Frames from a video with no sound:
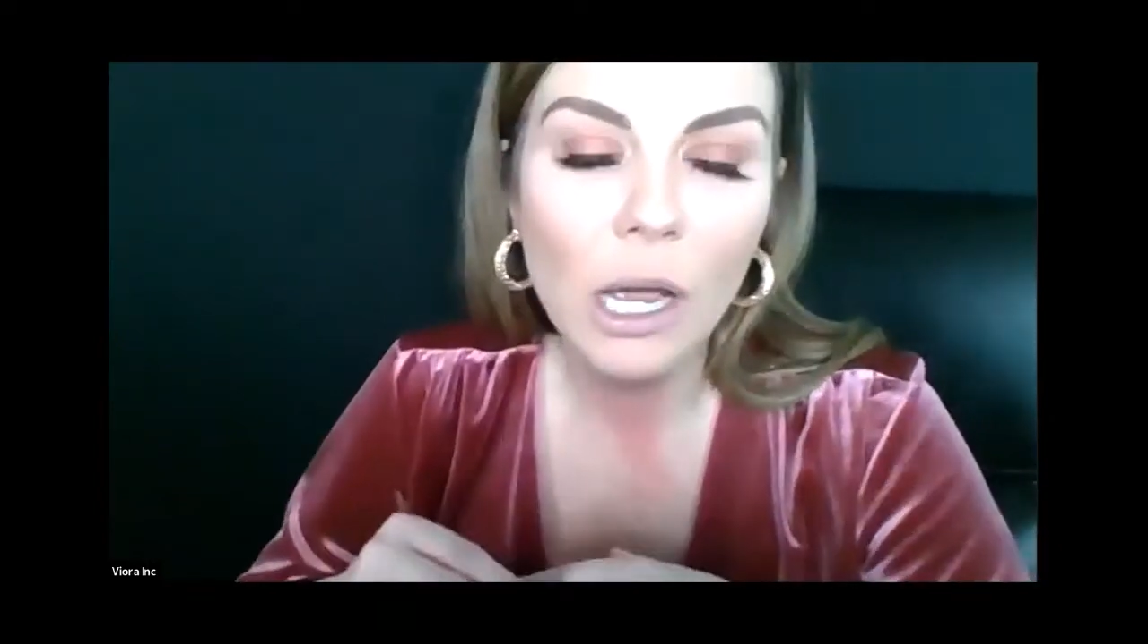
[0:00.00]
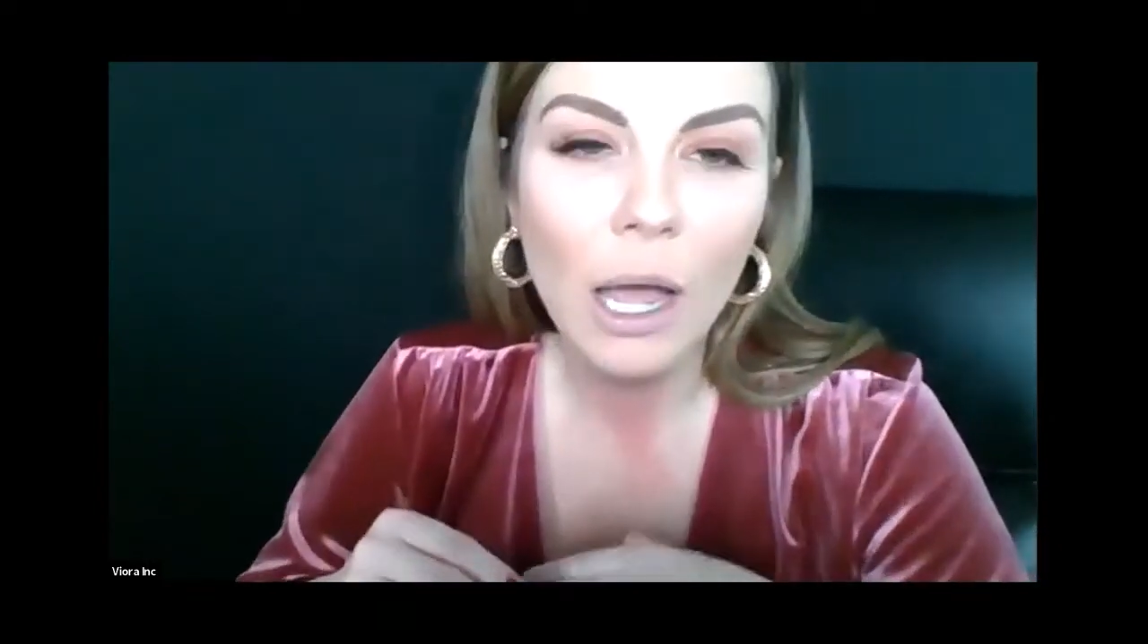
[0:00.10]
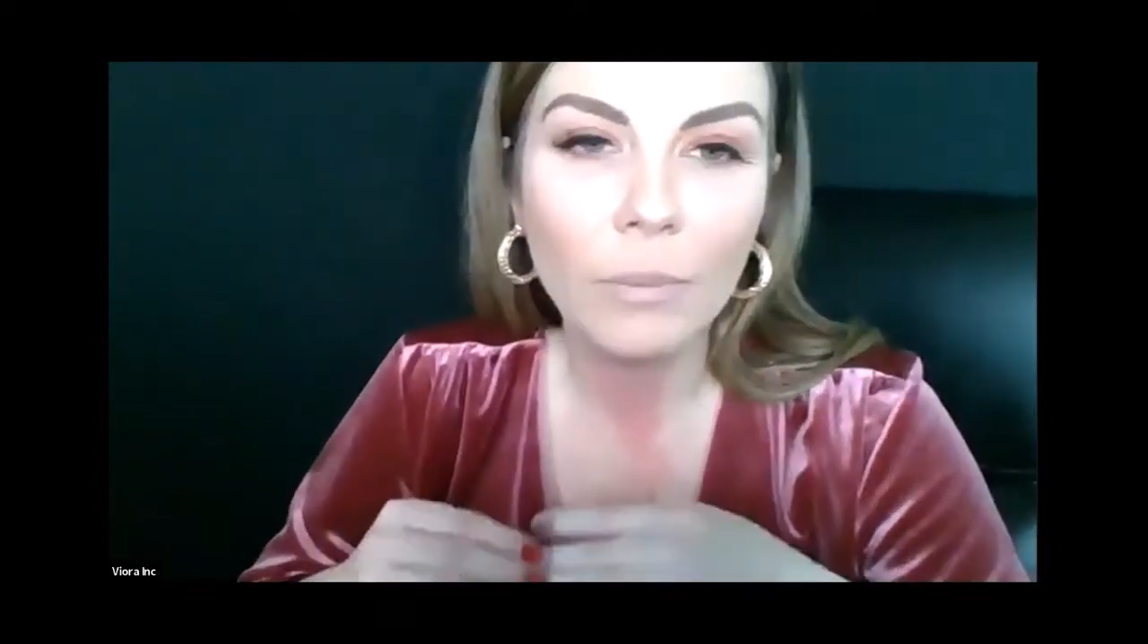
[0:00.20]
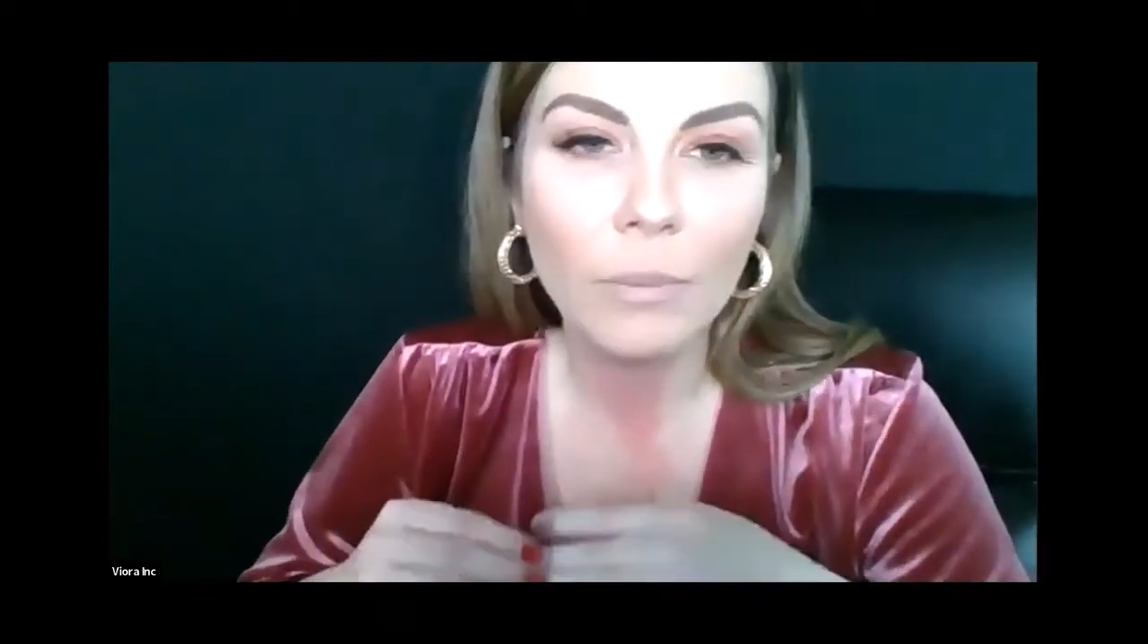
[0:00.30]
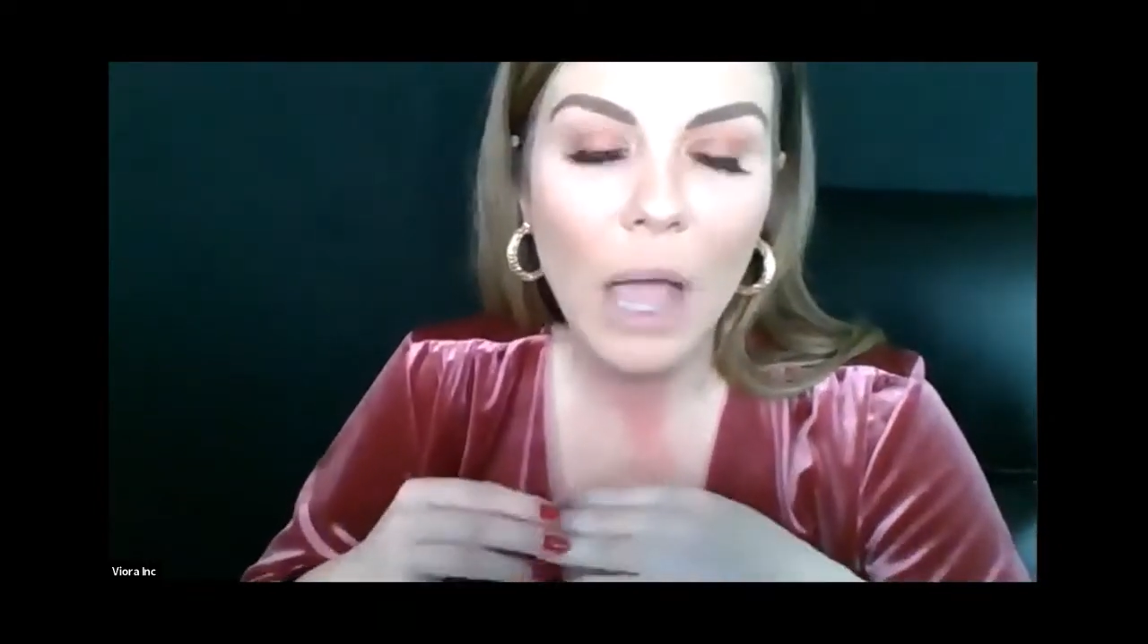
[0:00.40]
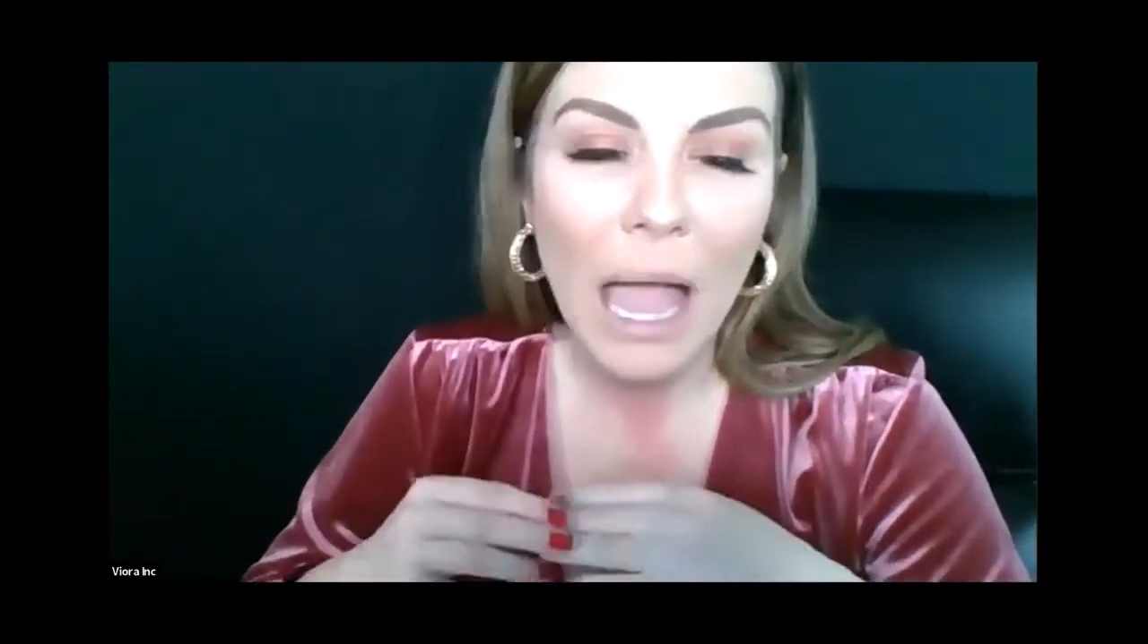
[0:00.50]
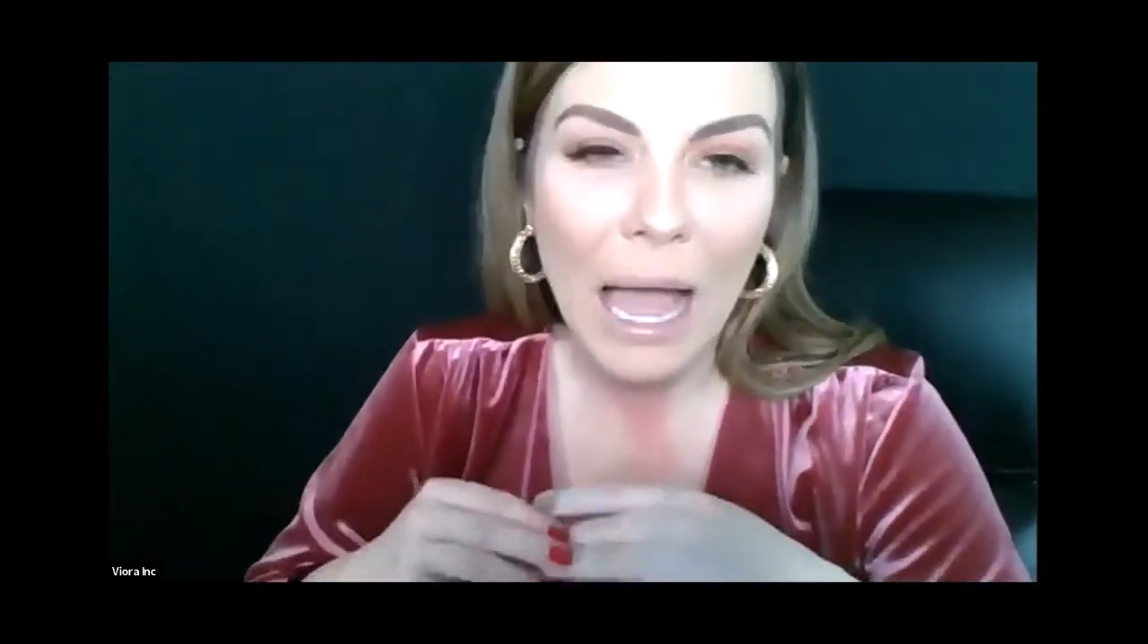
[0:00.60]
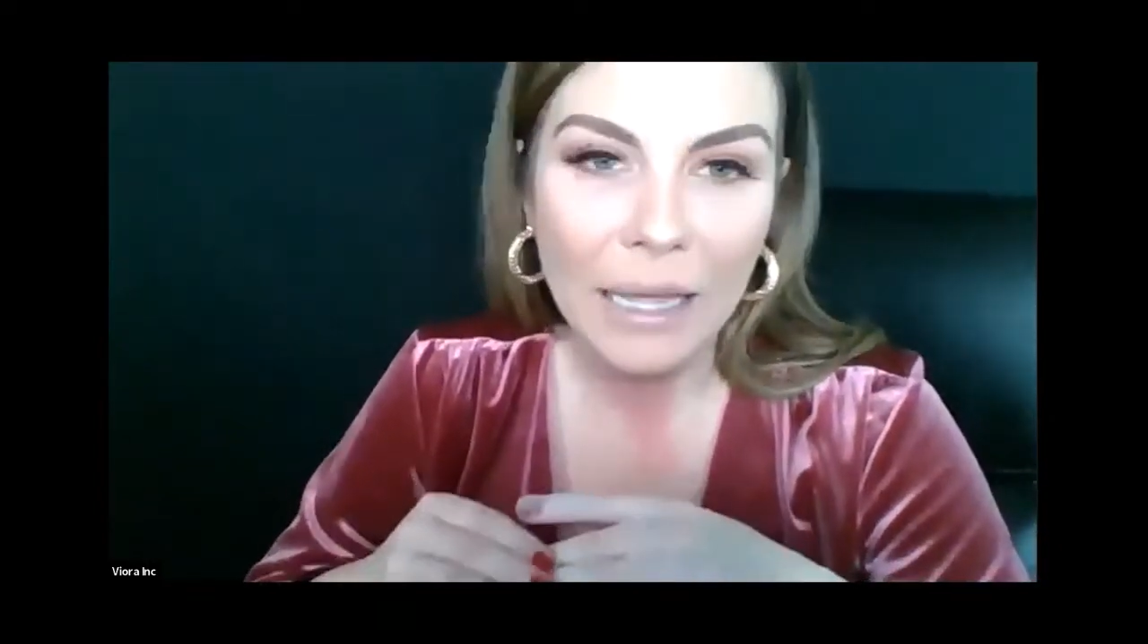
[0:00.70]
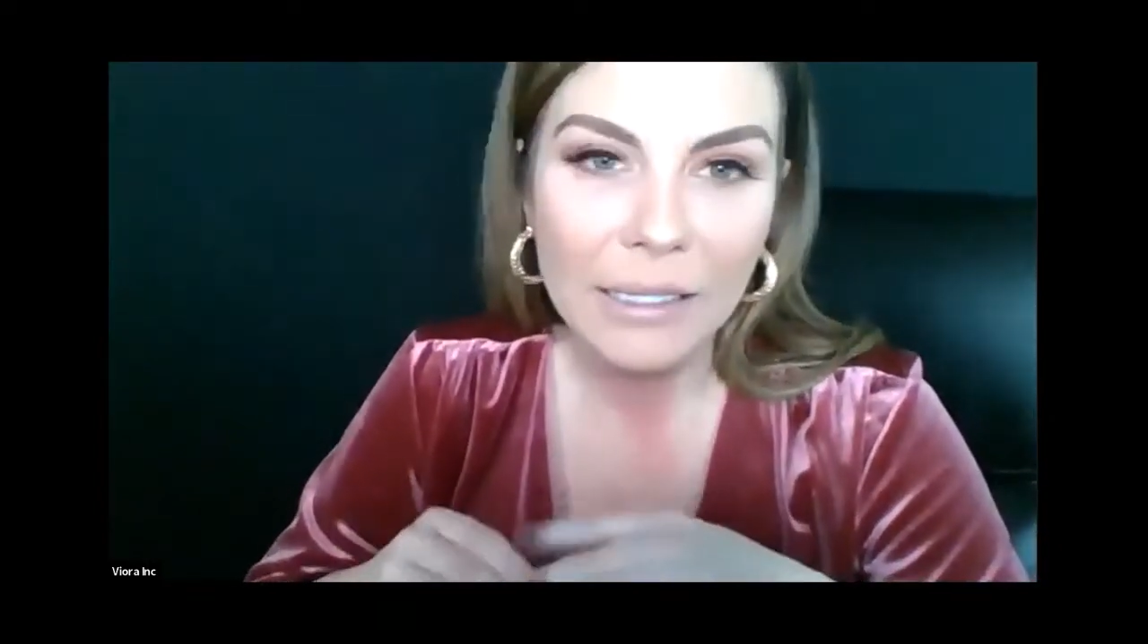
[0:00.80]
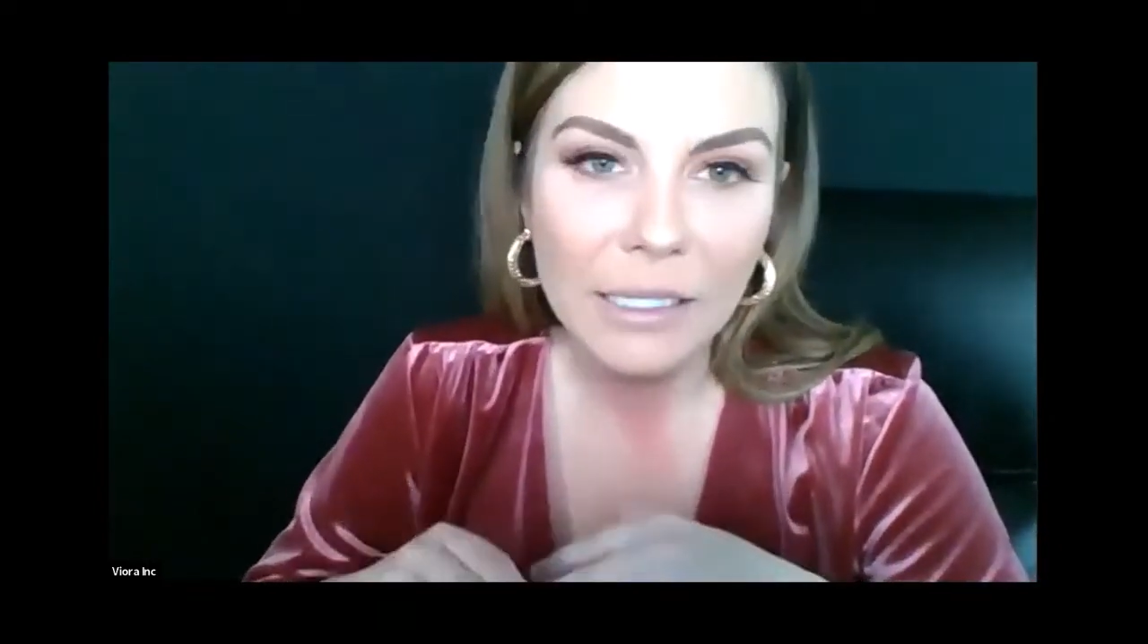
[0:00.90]

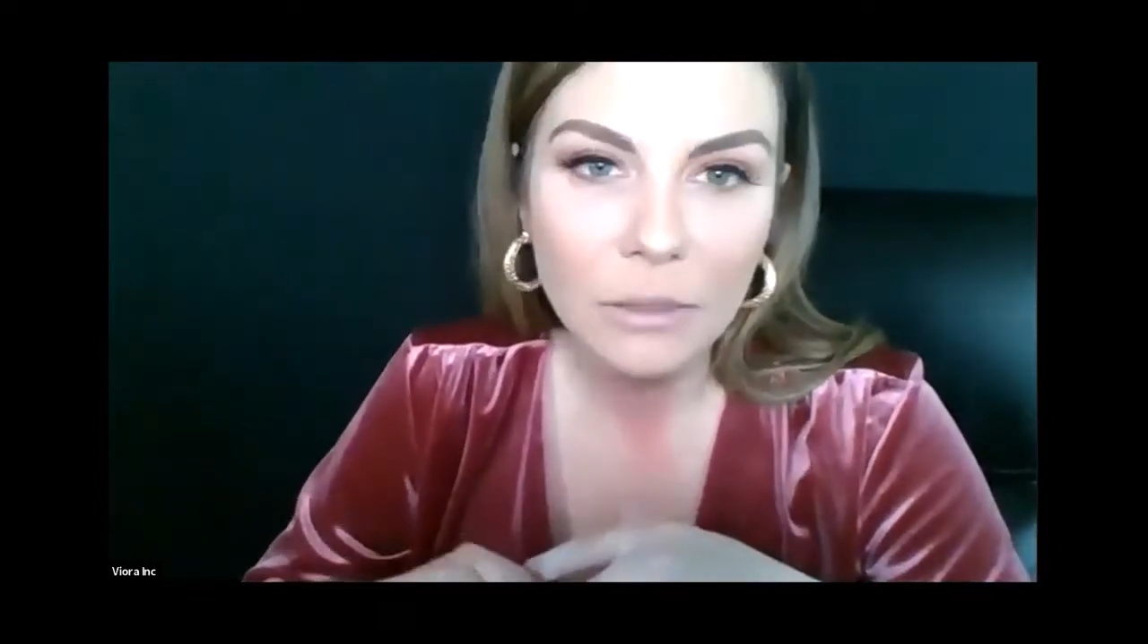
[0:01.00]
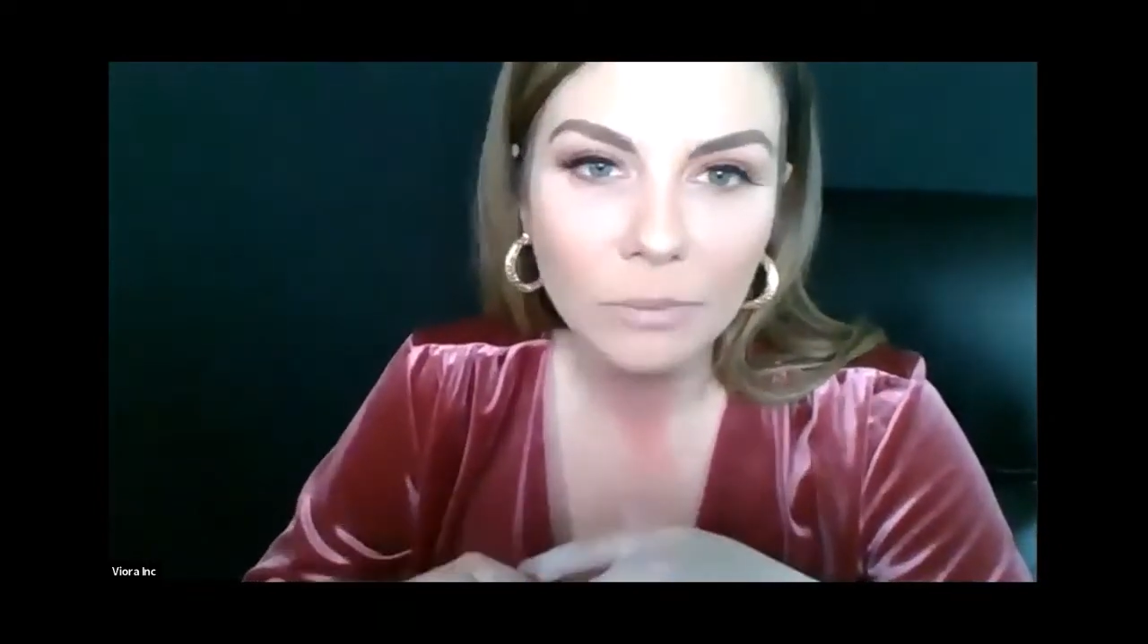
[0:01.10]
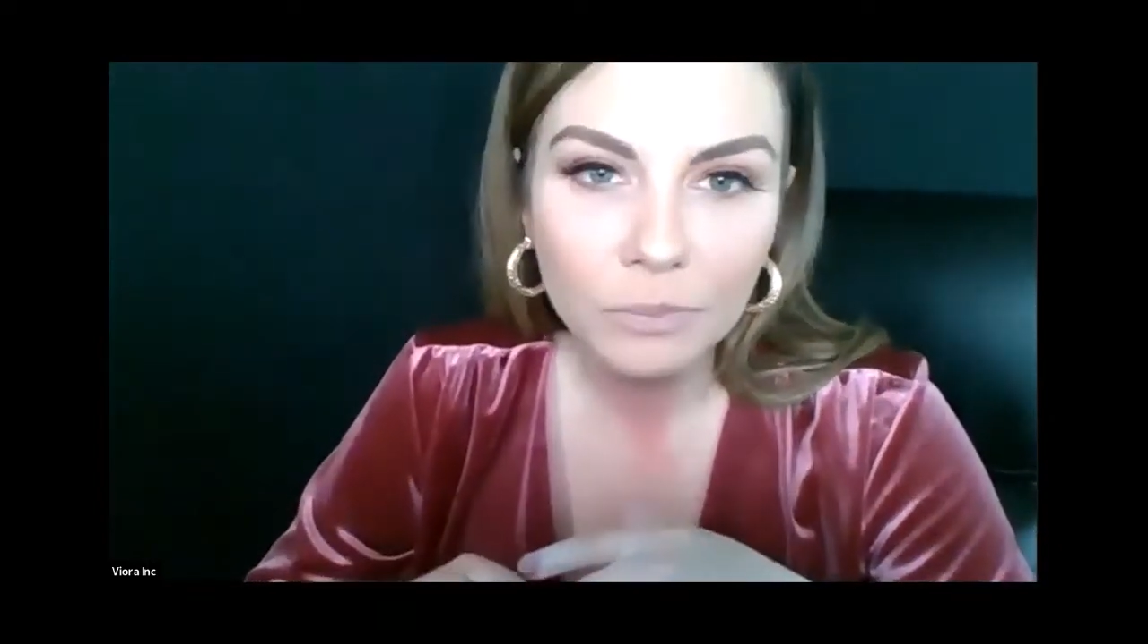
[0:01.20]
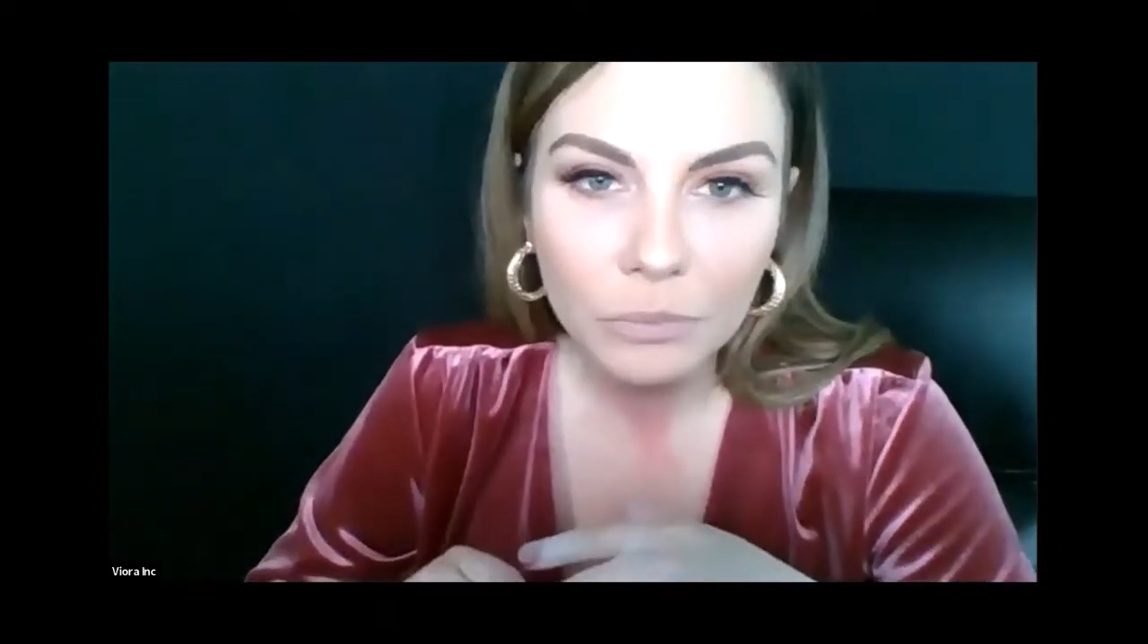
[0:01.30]
asked,